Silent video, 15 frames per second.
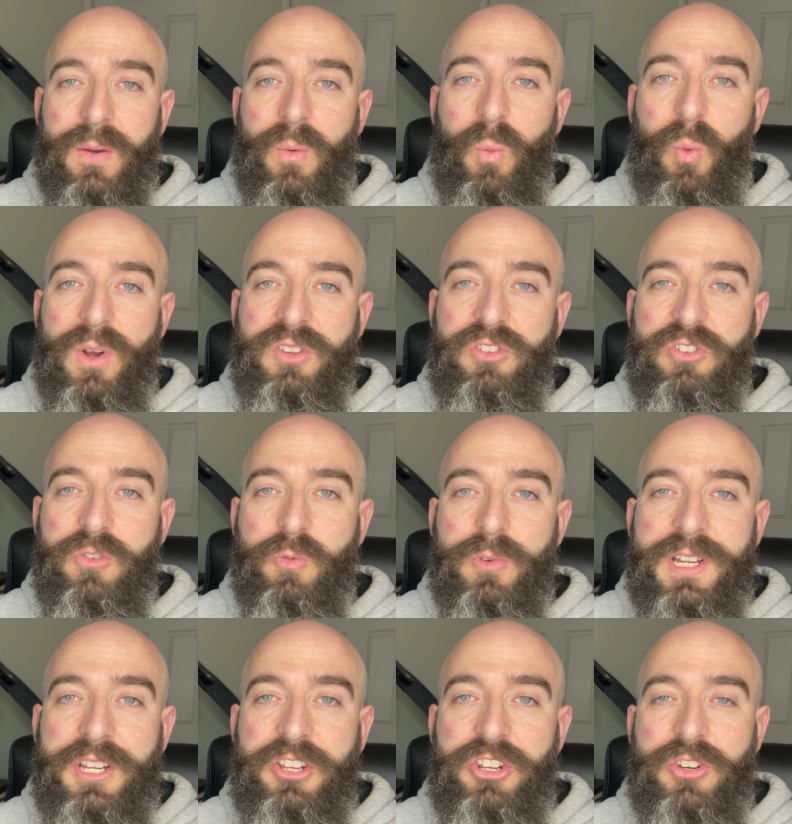once you
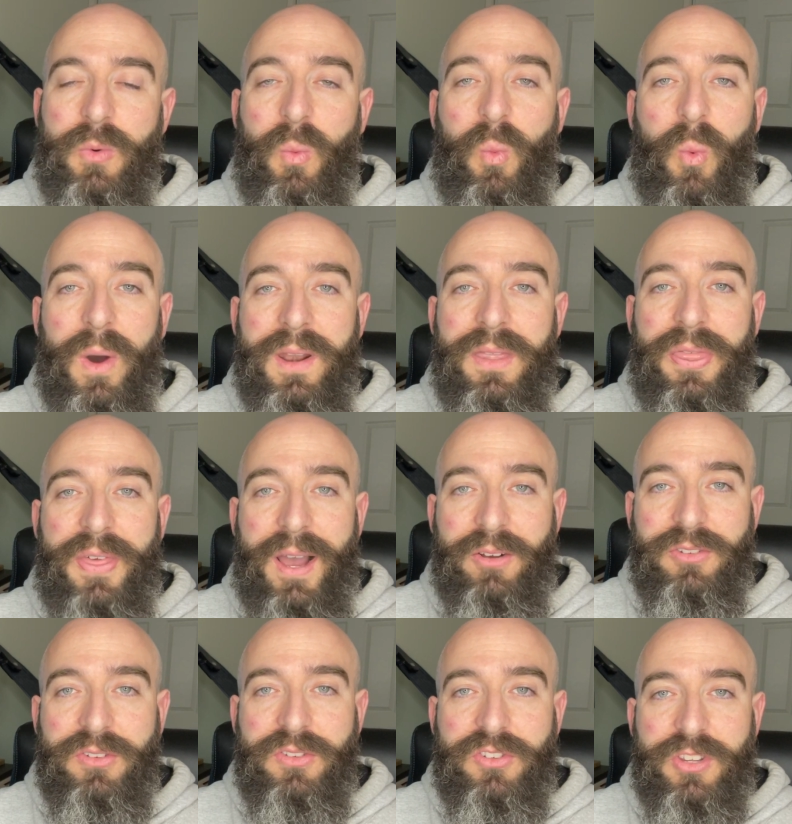reach
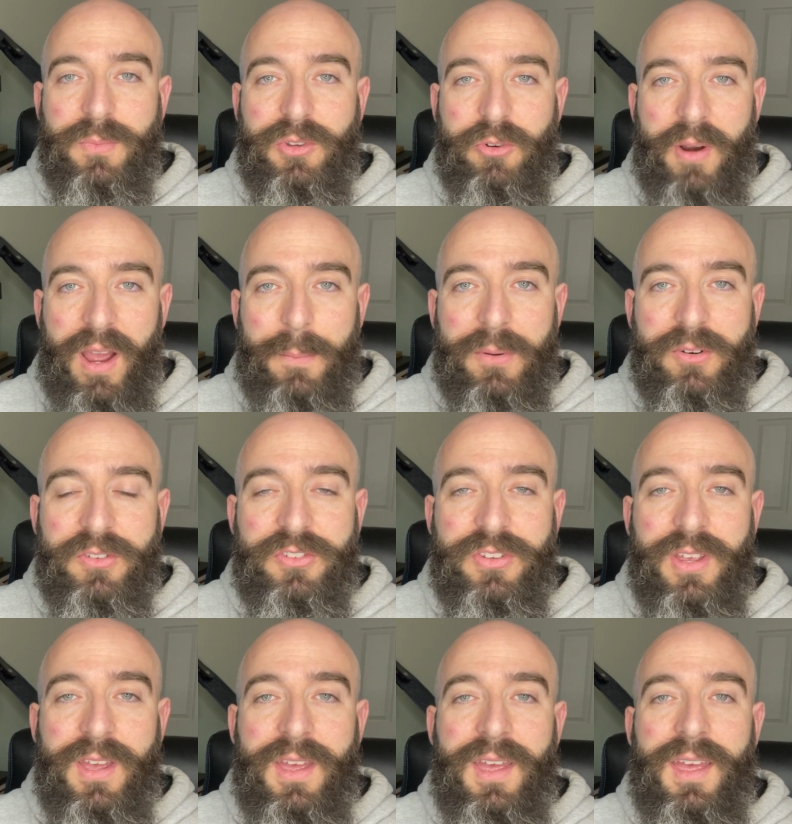1,000 subscribers,
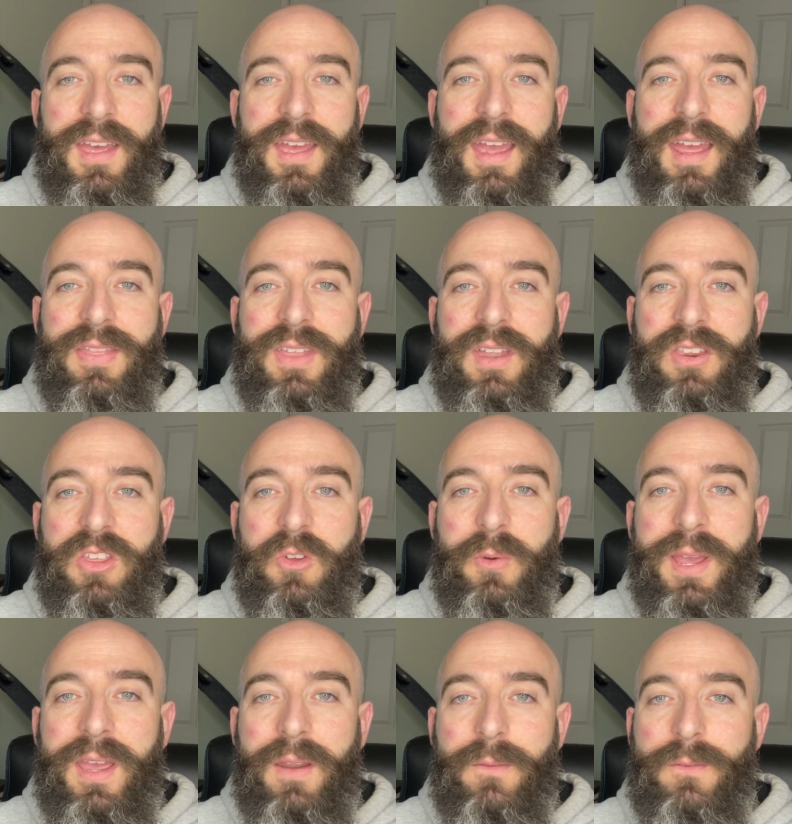and then you
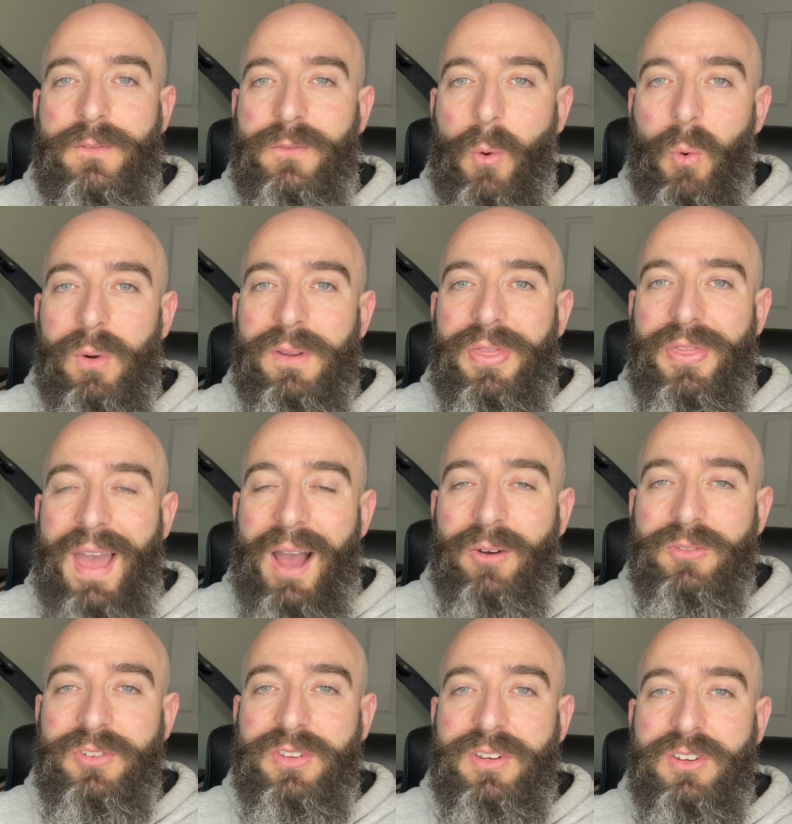hit
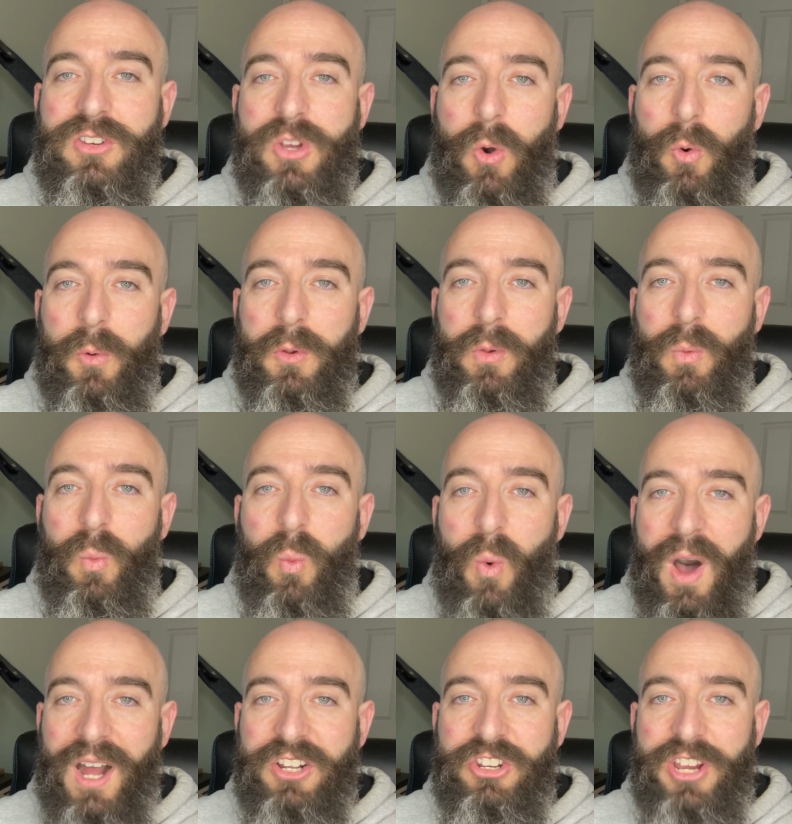4,000 total
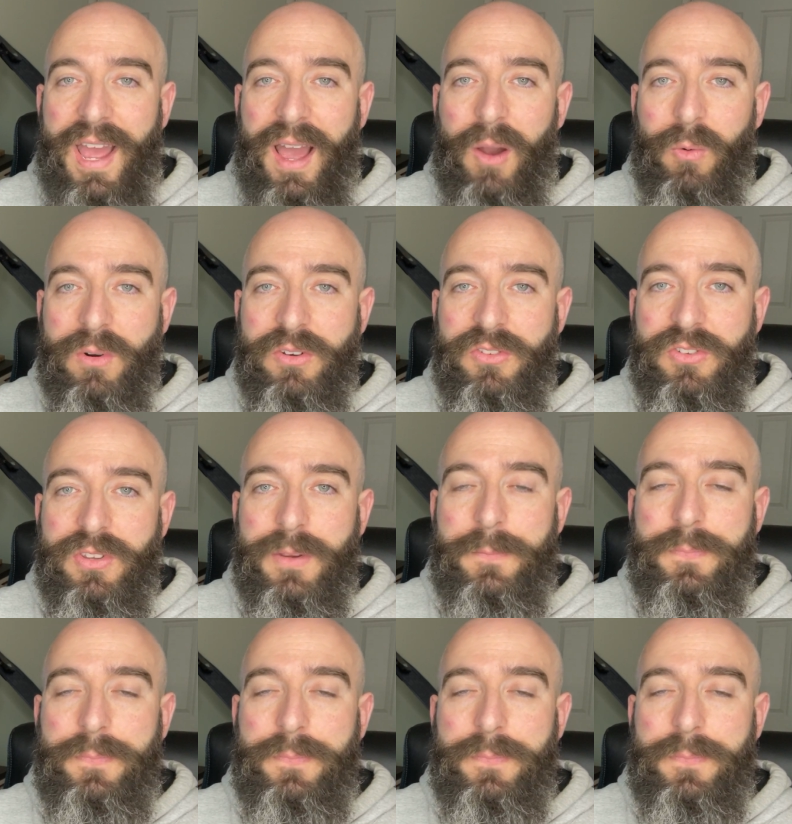watch hours,